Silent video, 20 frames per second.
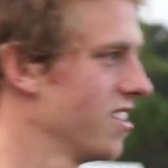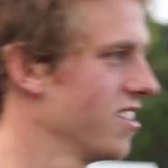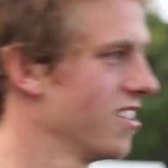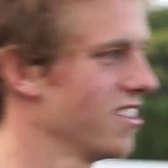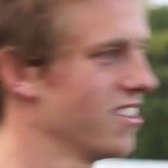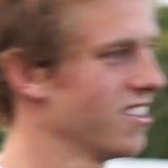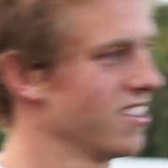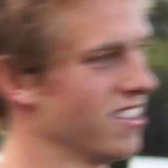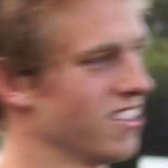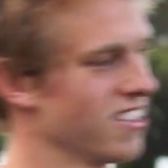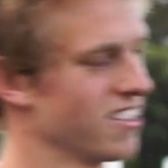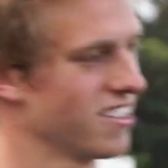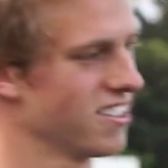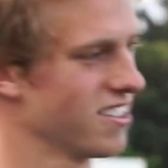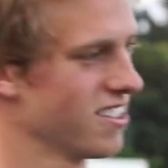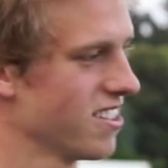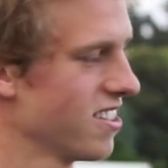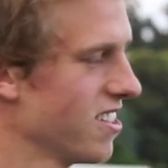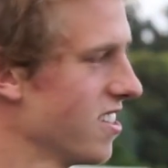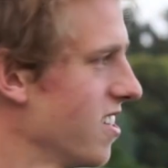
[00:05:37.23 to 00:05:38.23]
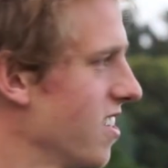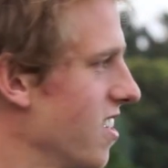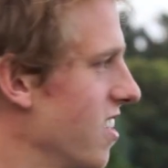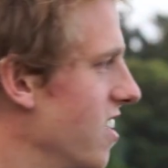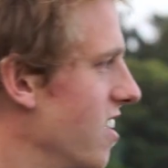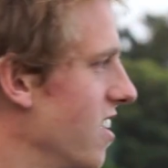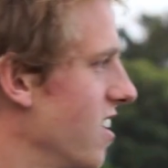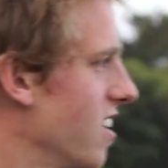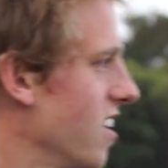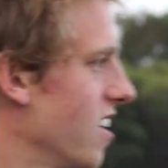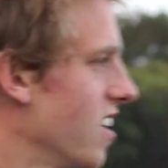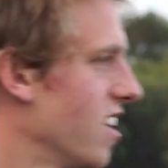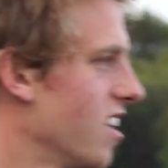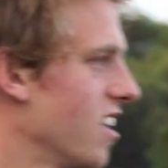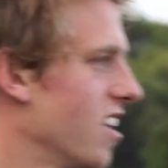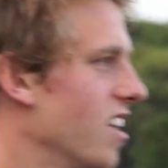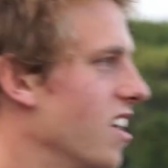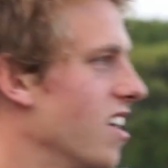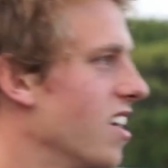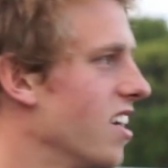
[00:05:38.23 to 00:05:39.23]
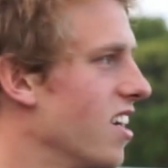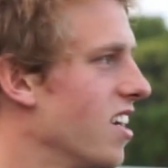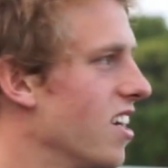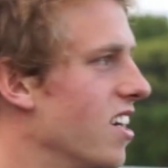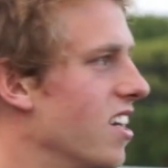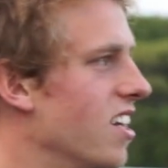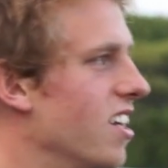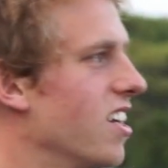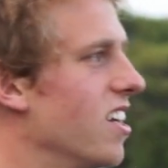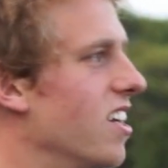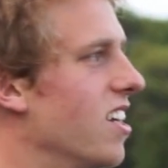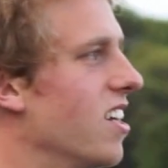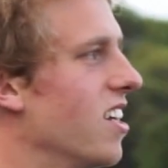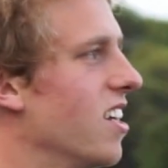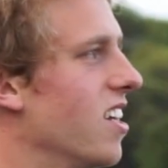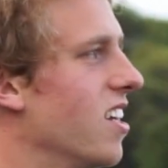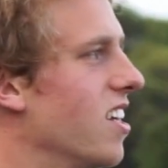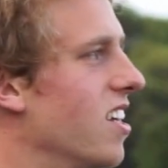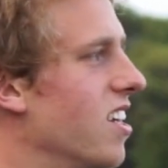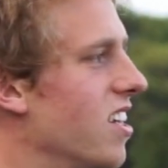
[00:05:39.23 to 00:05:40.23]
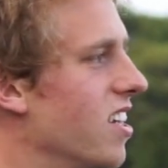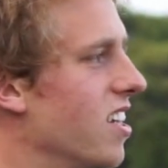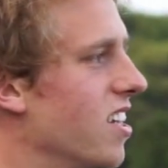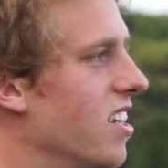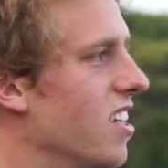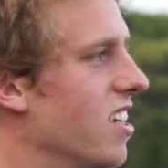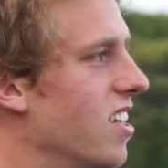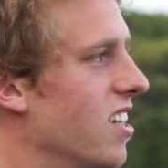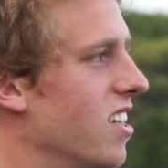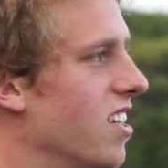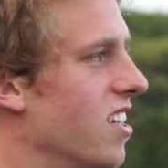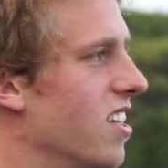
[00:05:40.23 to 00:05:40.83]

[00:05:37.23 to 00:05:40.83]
(silent)